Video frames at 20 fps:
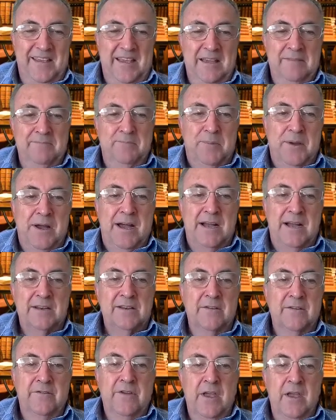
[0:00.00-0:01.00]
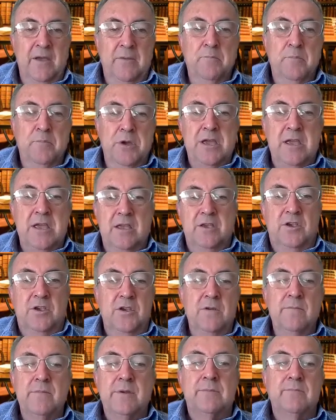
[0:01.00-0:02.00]
And part of being
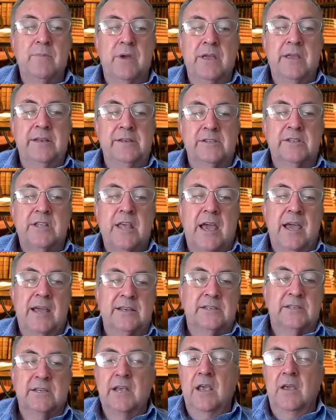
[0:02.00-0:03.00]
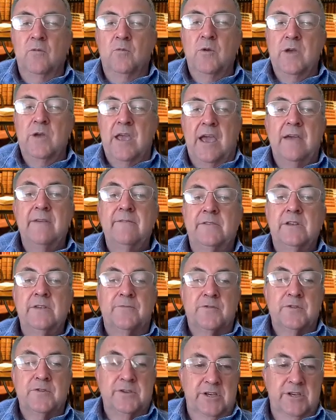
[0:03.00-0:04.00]
human means that we have
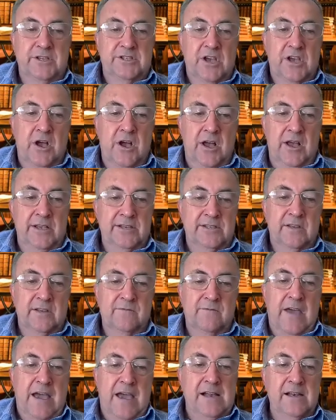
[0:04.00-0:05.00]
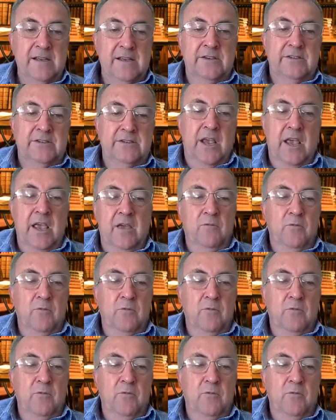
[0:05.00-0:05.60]
different desires and values,